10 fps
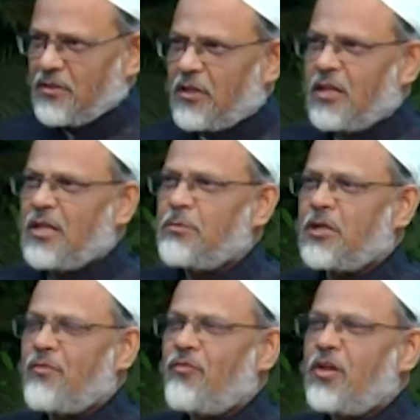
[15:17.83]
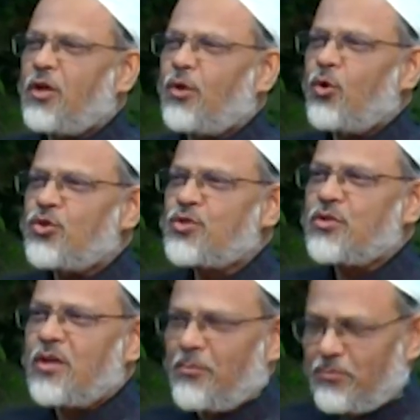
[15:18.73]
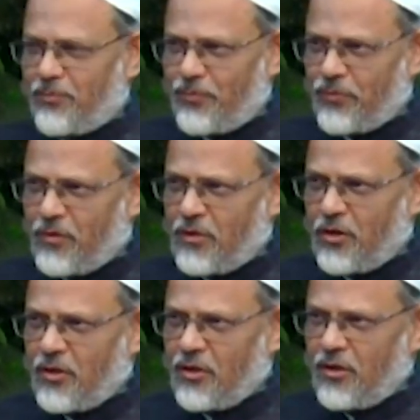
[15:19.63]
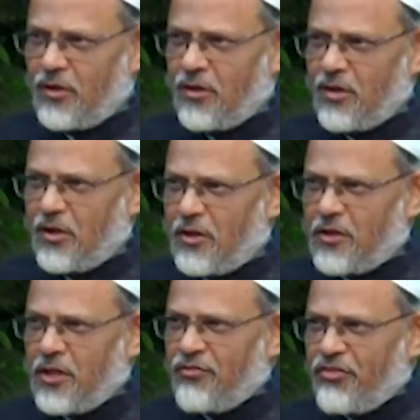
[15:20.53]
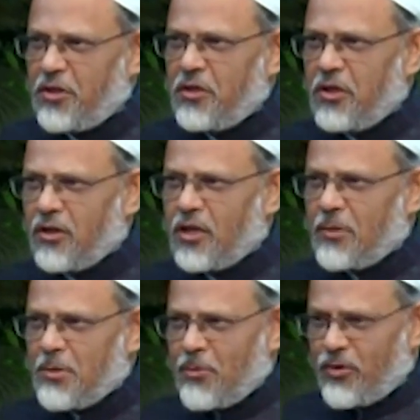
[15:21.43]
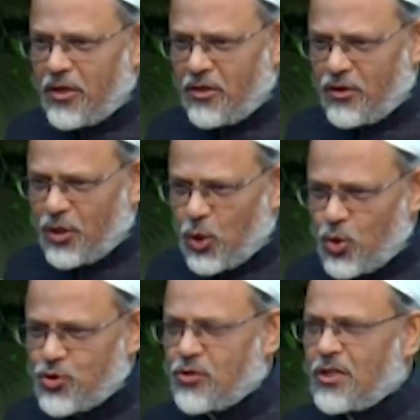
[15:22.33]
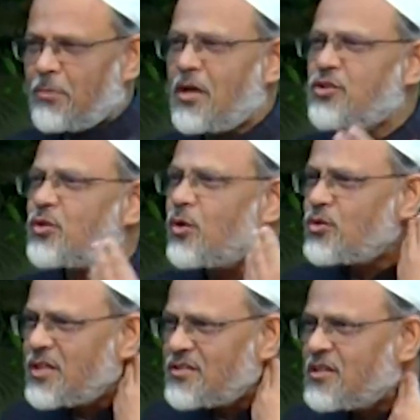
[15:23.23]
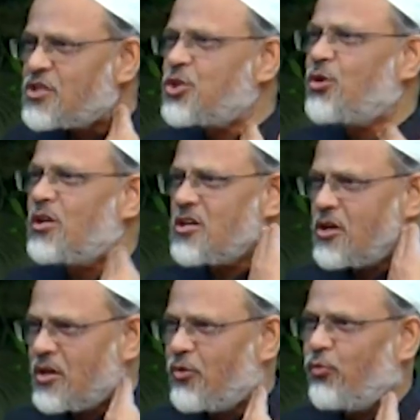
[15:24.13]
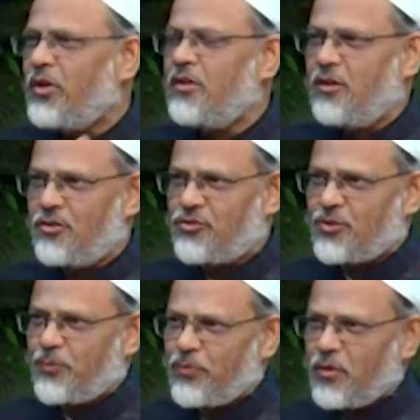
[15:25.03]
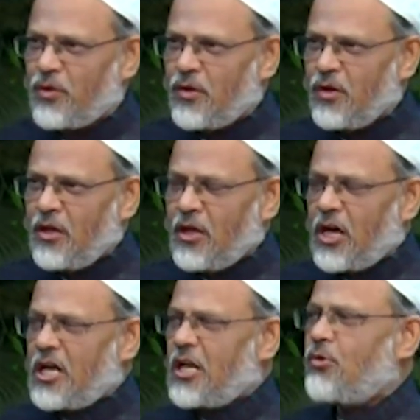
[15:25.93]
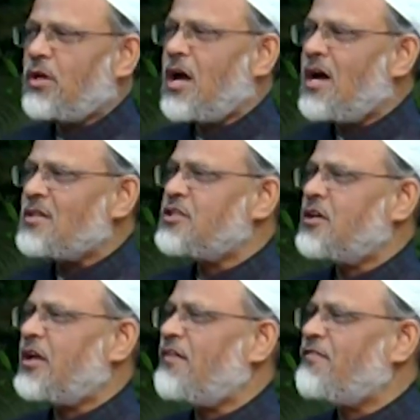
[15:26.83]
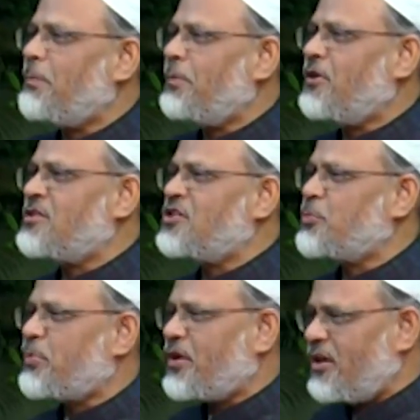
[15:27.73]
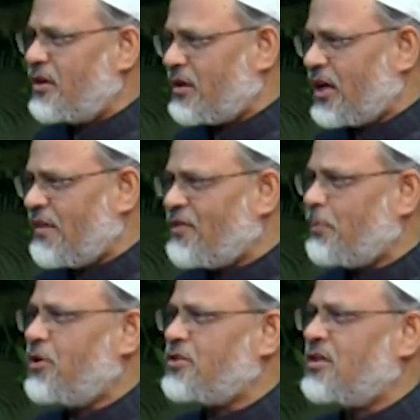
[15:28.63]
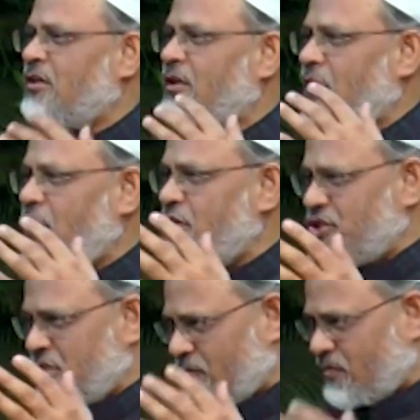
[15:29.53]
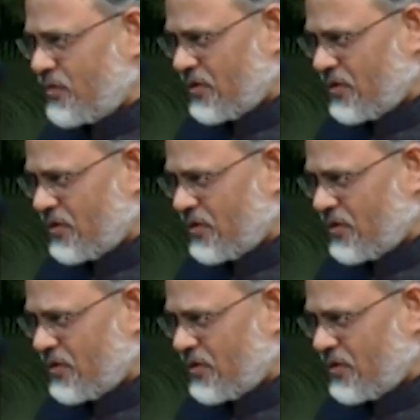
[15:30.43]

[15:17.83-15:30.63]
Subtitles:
tell them that I am very close to them. And if I am very close to them, as close as their jugular vein is. And I would answer every person's prayer. Every person can reach